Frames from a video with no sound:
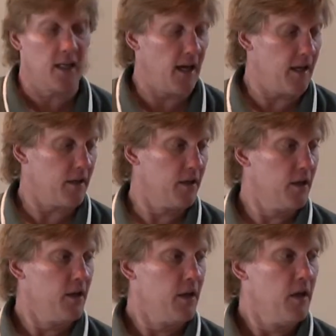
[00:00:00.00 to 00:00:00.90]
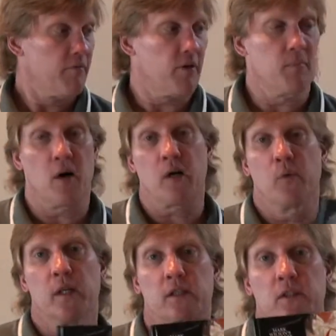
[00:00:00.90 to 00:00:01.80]
got from Mark
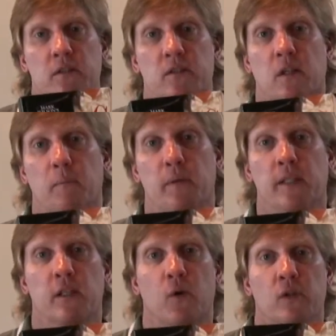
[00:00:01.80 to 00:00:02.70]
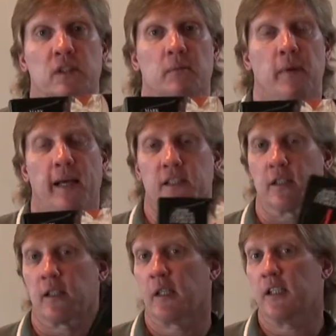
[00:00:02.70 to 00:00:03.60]
Wilson's Complete Course in Magic.
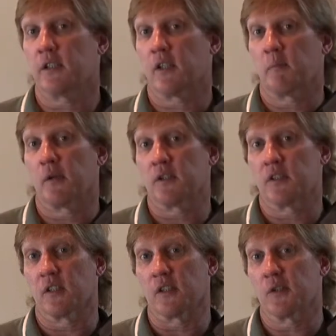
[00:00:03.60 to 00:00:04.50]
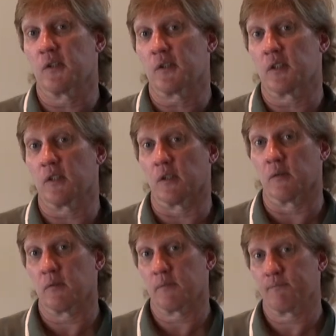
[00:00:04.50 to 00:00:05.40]
He's a good person to Google too.
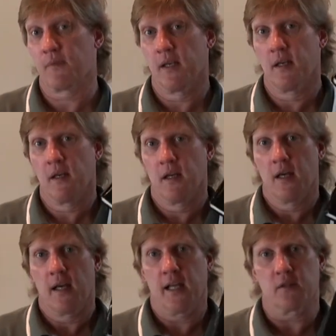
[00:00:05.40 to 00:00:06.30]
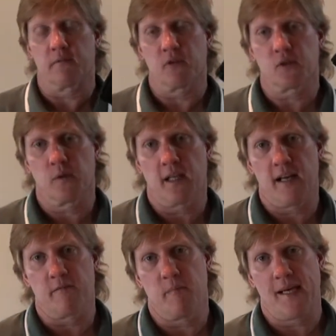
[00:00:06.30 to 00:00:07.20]
He's the first one to
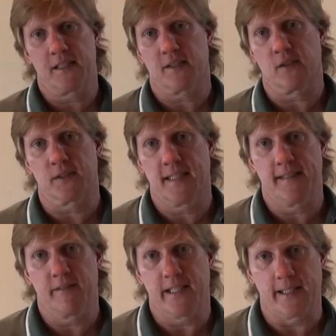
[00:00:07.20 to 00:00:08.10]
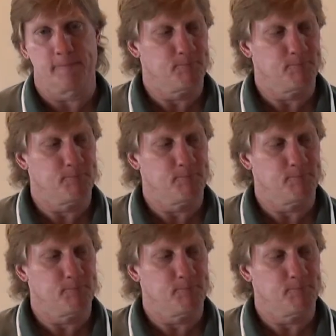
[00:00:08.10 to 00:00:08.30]
have magic on TV.